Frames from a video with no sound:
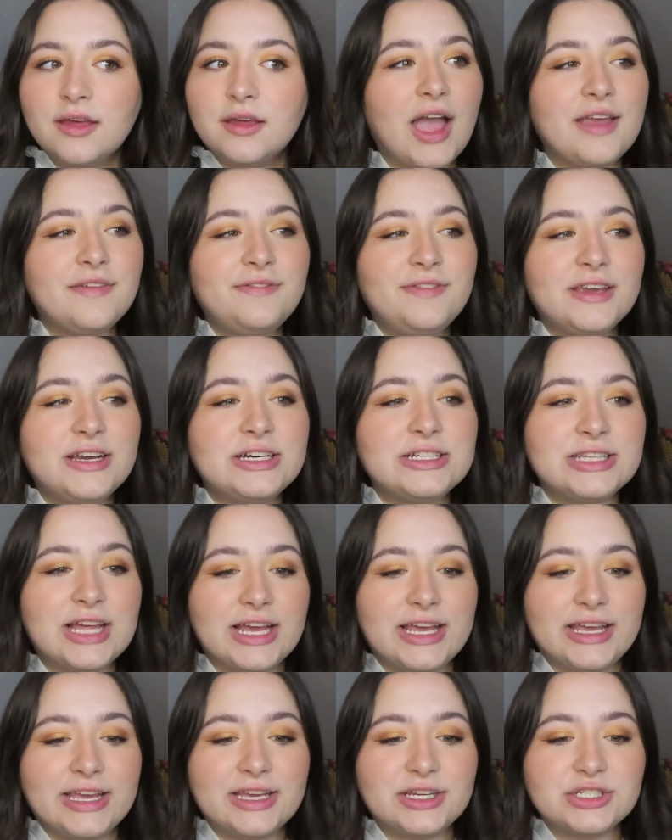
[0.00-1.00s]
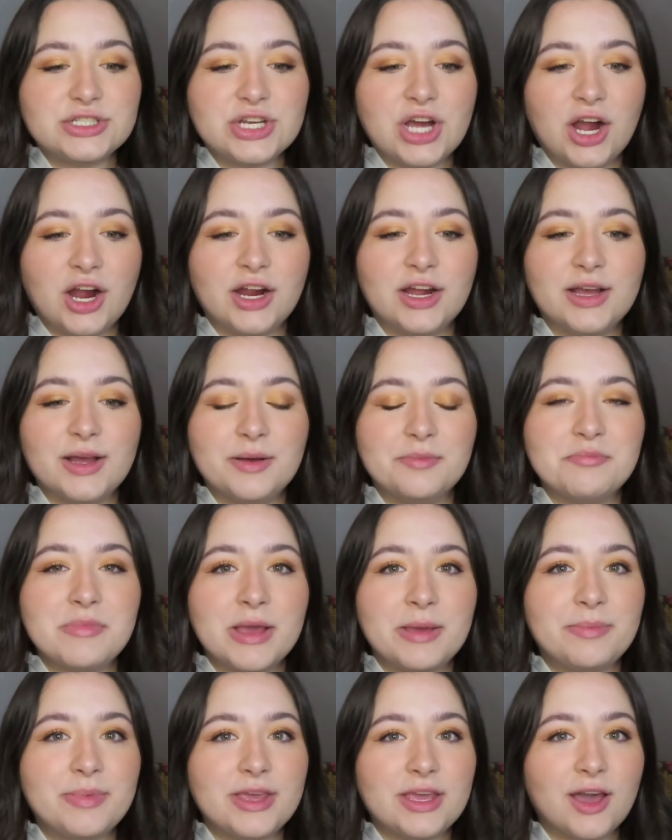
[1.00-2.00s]
I feel like Tara
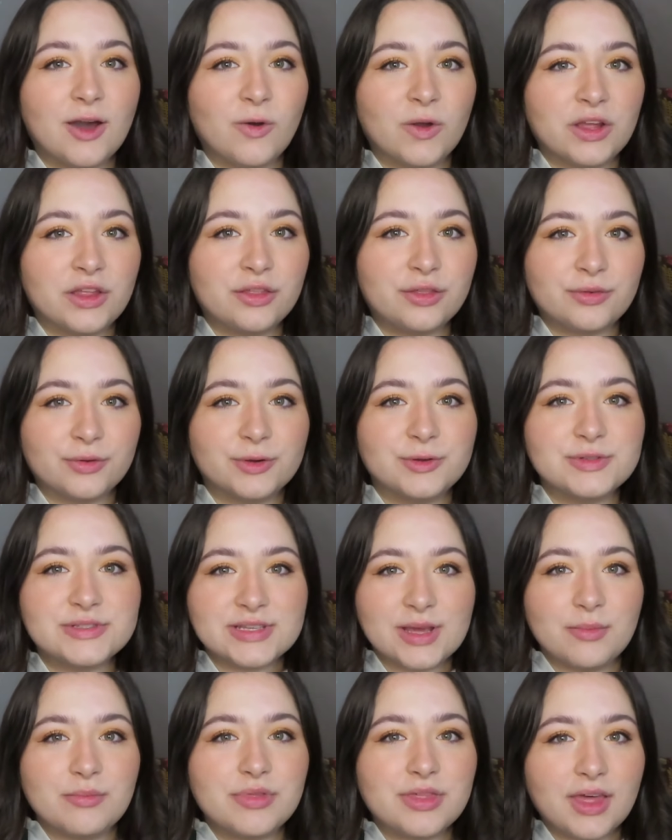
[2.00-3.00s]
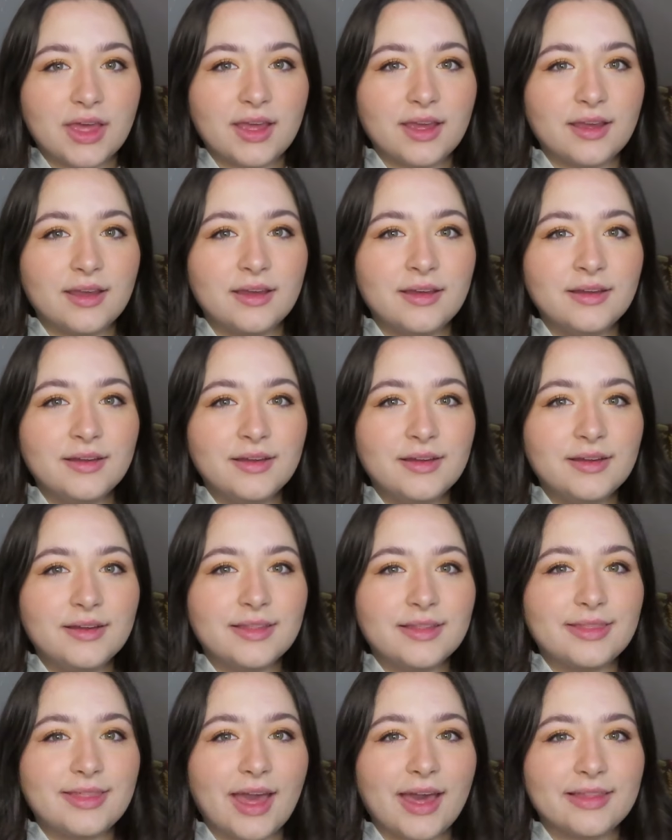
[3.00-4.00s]
might be going through something
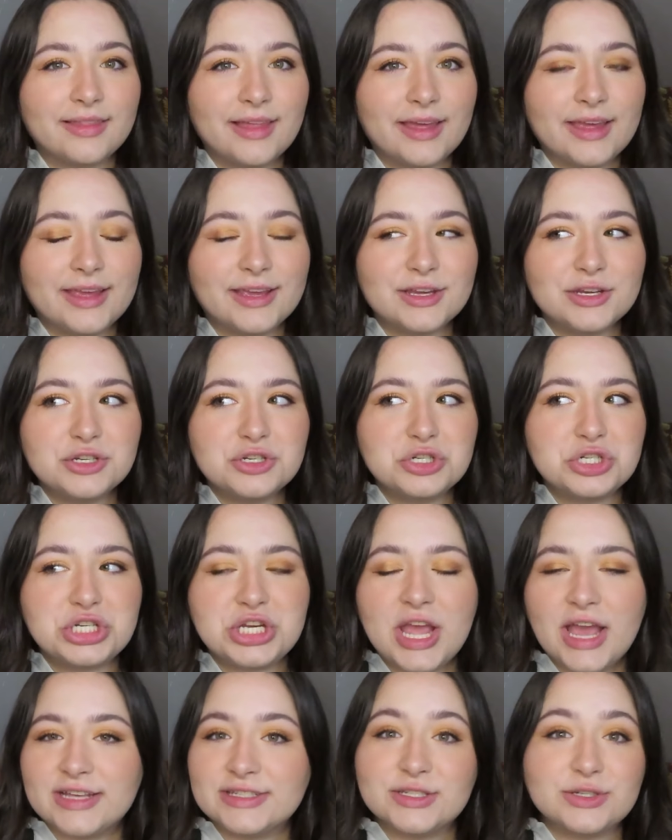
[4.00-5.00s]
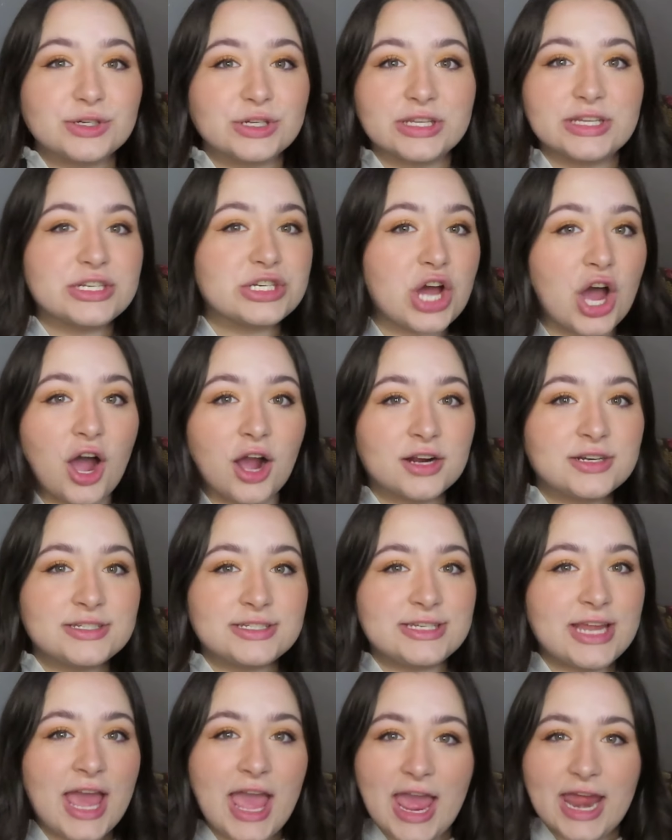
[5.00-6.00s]
that like she hasn't really
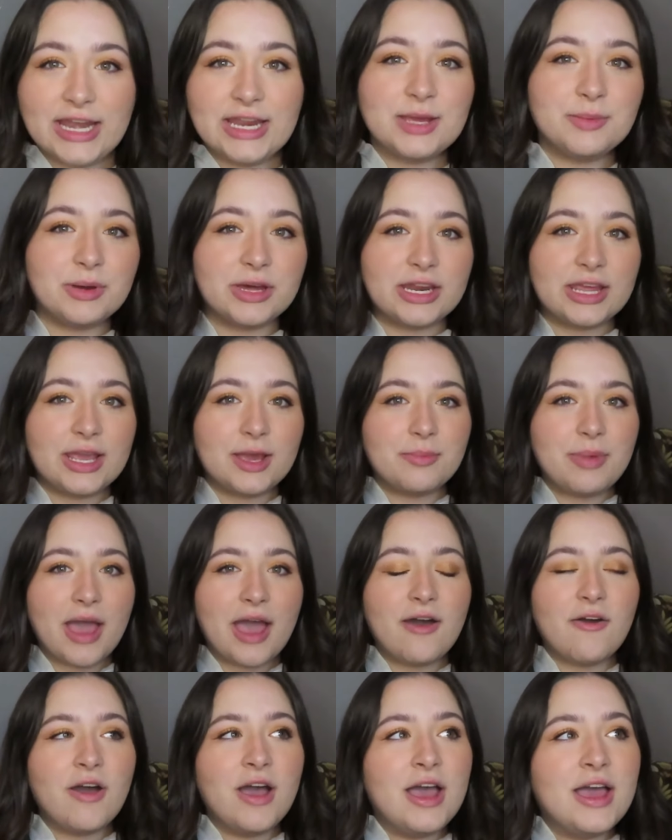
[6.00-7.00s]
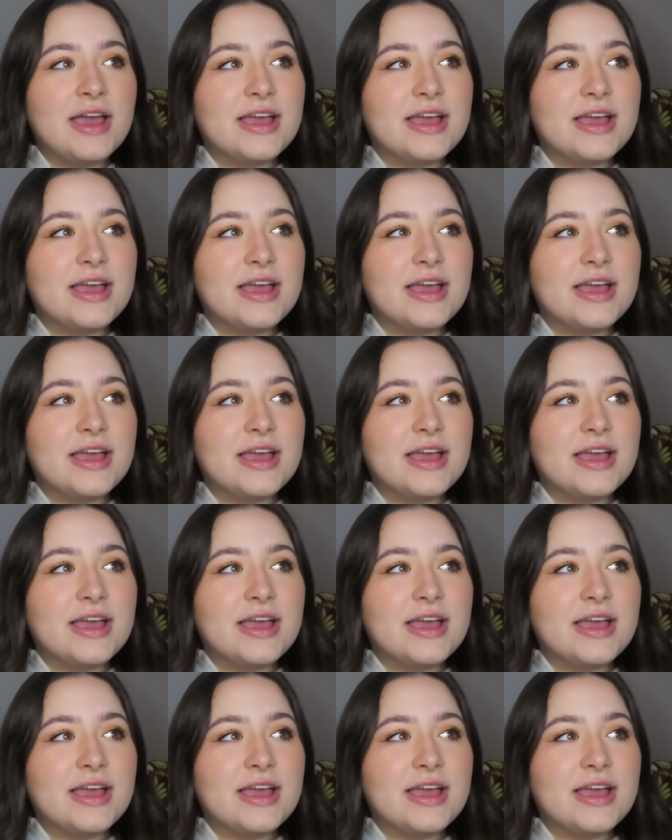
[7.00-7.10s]
talked to anybody about.